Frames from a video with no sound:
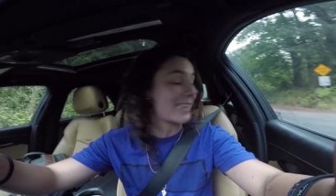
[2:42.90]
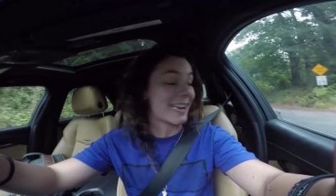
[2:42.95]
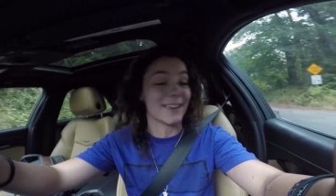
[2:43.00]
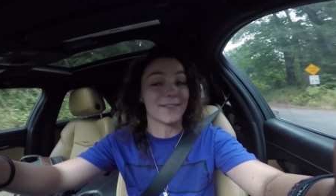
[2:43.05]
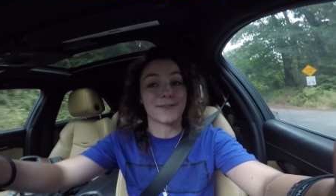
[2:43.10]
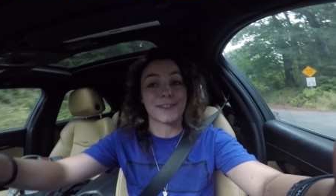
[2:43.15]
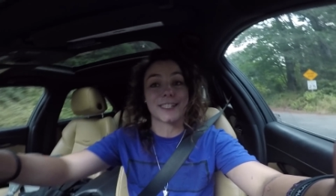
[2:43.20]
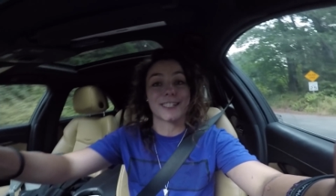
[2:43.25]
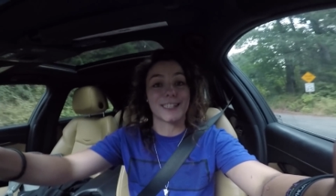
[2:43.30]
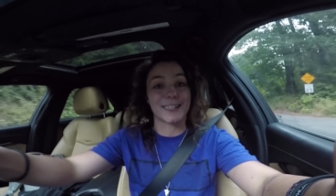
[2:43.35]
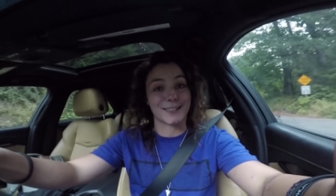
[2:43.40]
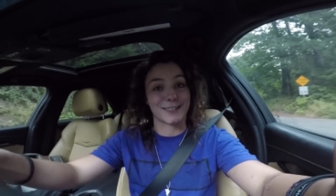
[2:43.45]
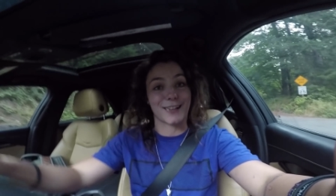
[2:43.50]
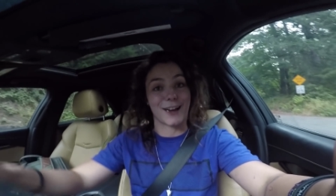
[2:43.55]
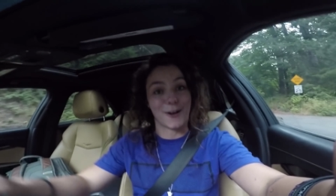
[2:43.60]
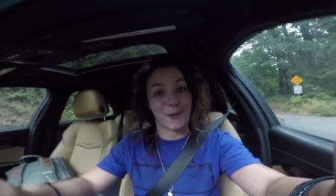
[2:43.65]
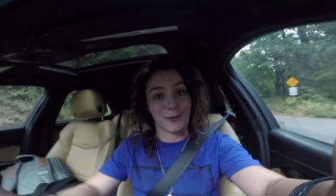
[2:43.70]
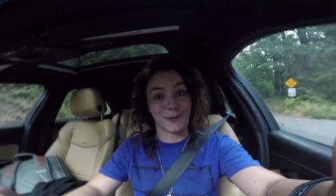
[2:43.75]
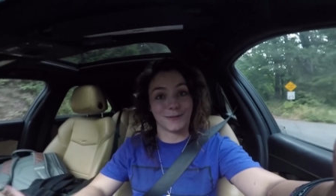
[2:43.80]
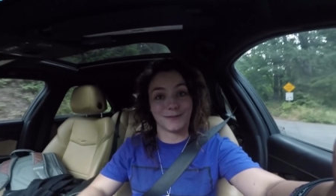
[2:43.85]
San
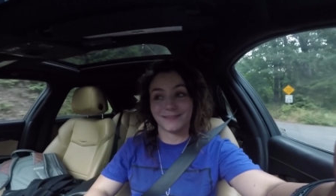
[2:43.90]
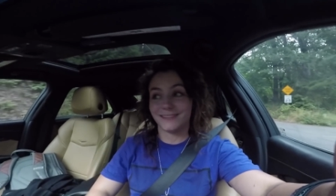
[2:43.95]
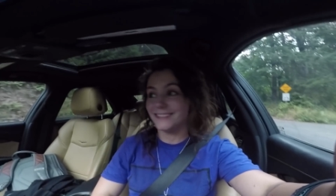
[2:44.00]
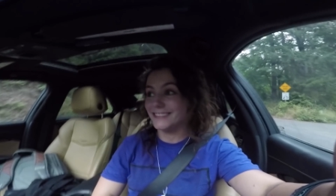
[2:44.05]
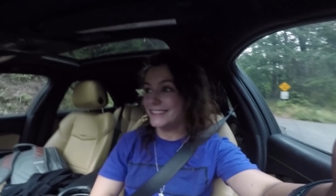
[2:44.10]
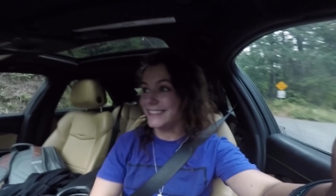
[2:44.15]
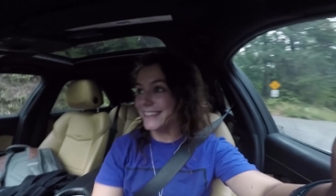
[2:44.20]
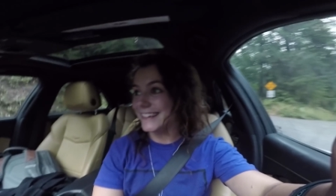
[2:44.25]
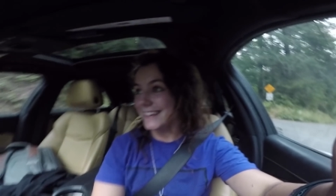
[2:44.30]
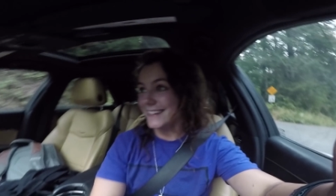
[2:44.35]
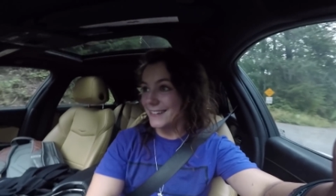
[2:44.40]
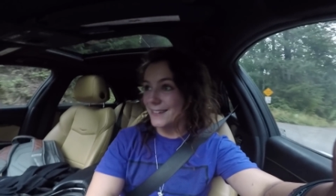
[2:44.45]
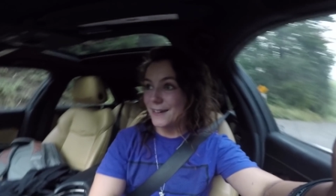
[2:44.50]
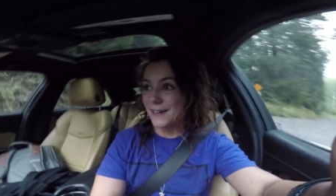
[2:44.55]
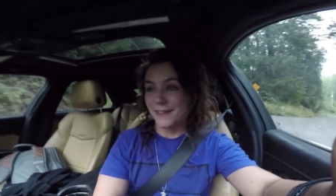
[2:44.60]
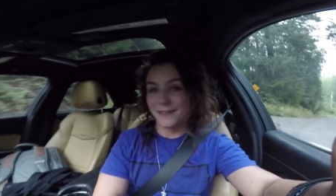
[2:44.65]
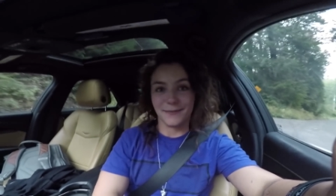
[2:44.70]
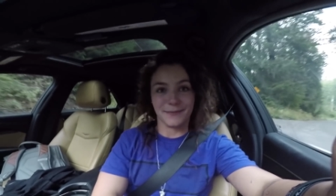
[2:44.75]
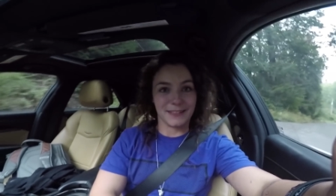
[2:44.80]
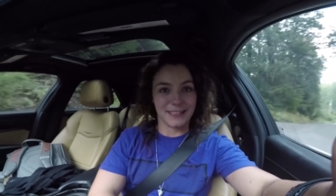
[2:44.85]
Francisco.
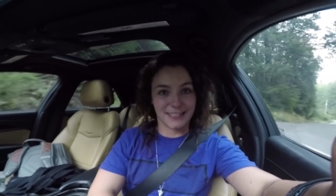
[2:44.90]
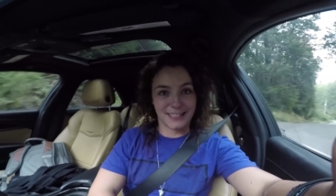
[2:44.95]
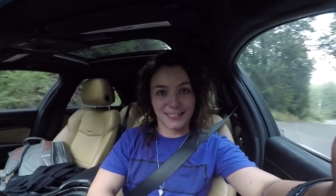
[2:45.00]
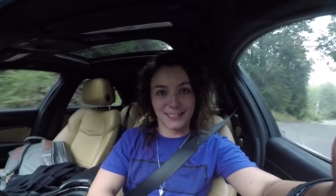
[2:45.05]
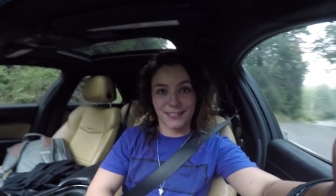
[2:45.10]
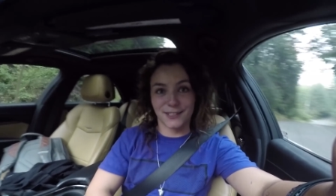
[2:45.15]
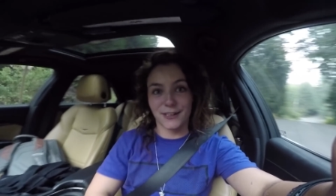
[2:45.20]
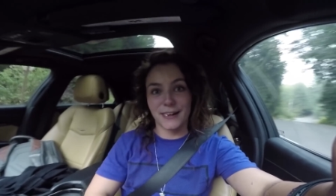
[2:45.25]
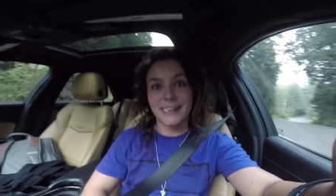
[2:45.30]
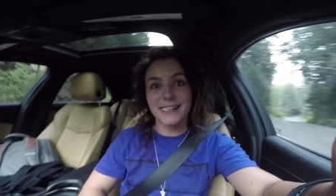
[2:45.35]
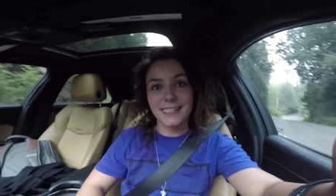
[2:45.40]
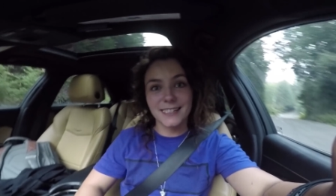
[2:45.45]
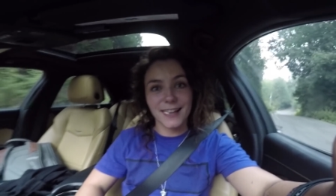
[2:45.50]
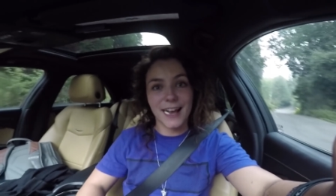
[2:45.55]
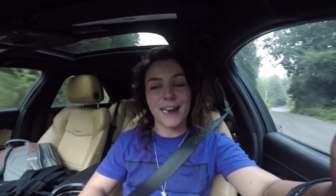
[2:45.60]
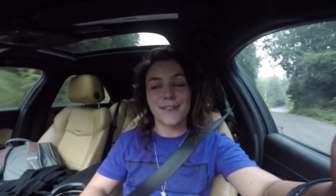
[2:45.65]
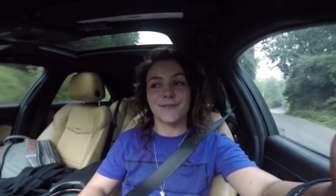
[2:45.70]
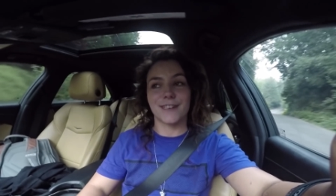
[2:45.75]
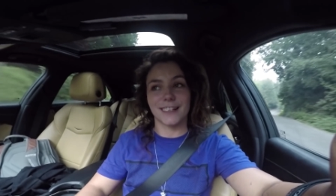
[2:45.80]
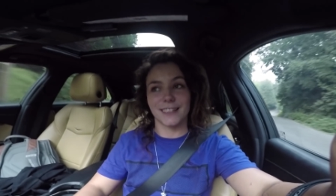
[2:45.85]
this is a crazy
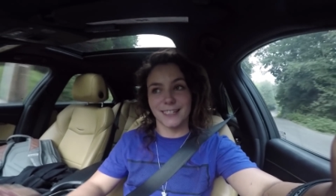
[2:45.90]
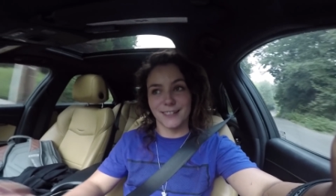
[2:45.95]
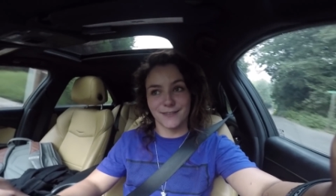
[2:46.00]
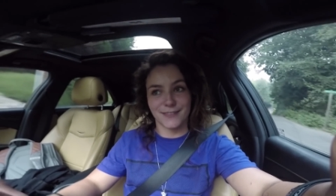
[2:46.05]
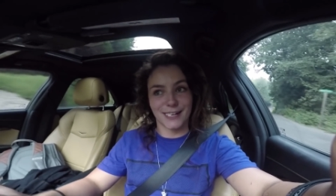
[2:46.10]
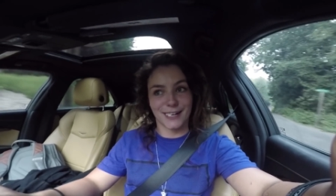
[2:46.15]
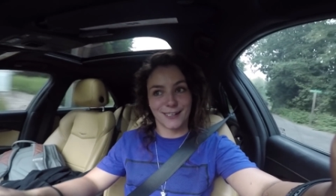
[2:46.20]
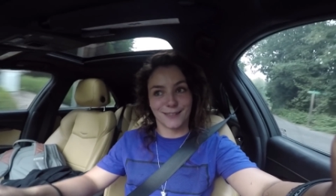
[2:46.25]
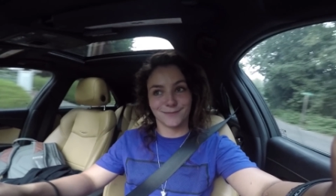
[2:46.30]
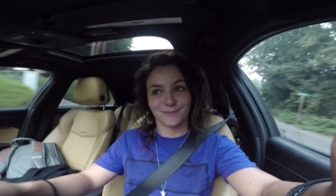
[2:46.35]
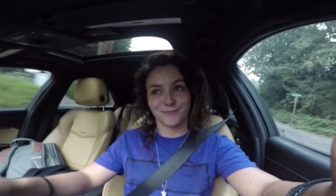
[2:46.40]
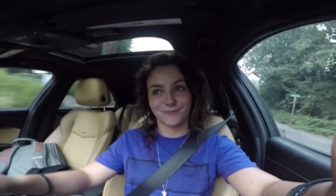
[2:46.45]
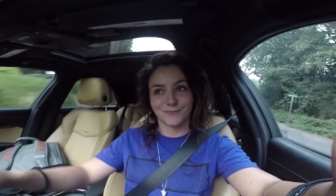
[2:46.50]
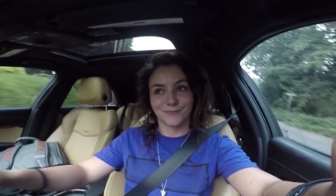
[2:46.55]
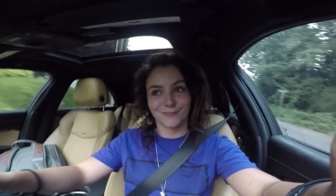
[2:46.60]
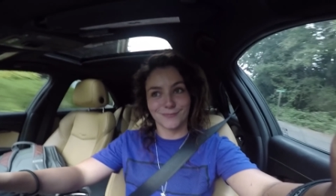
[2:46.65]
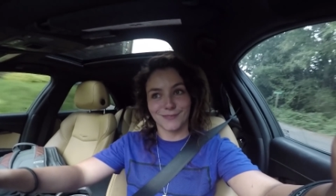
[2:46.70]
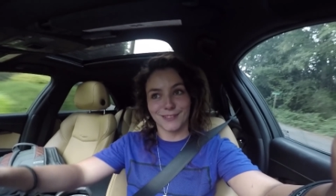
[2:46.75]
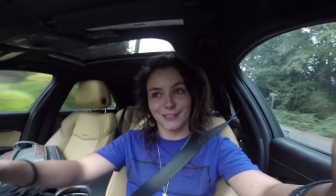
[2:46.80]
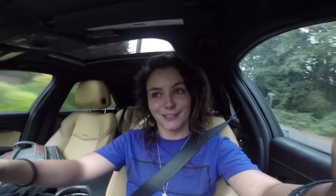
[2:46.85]
life I live here.
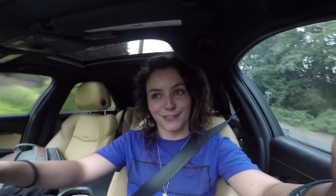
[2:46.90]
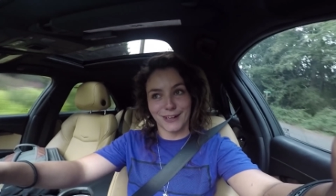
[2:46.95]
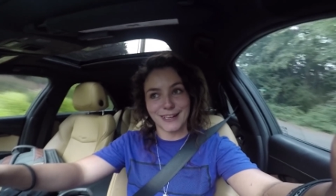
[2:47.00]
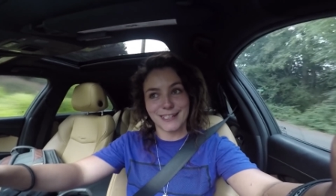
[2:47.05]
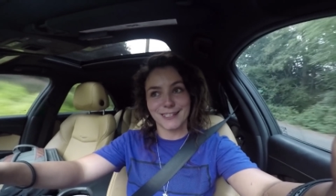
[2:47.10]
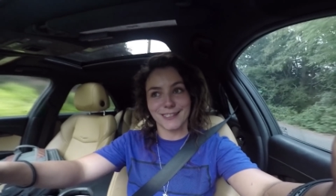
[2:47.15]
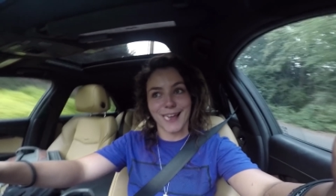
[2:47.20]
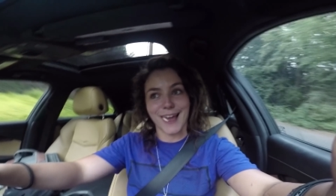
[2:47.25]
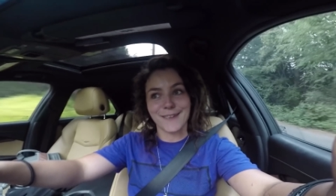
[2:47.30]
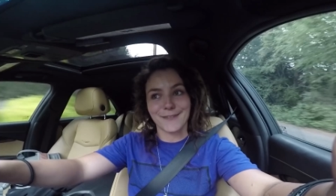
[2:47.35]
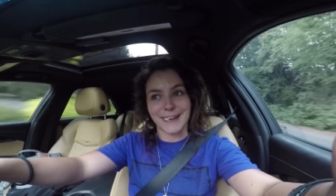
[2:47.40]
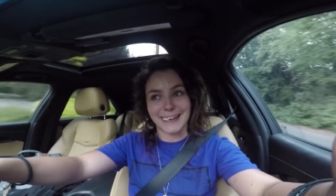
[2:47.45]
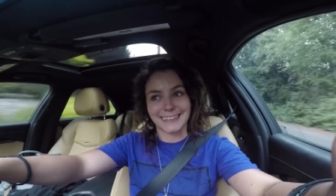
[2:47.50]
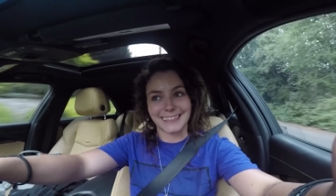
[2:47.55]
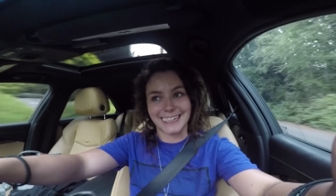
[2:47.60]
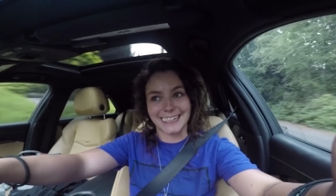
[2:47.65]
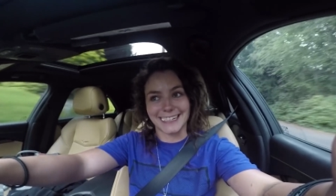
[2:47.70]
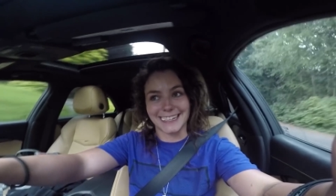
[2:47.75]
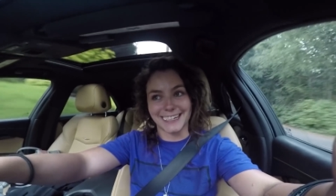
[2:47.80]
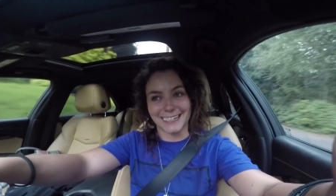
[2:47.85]
Crazy life I
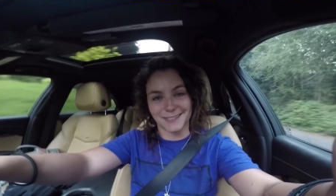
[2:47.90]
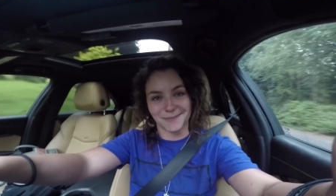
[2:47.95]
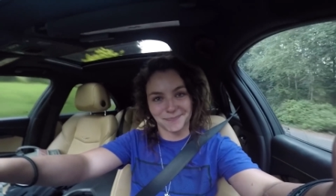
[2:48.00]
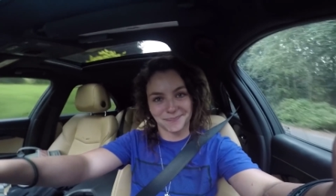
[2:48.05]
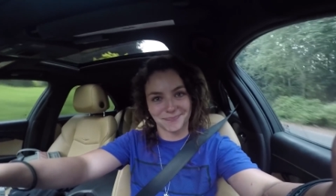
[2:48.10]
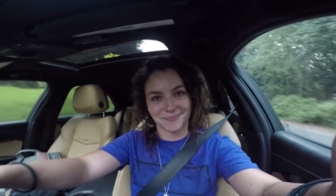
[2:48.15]
lead here.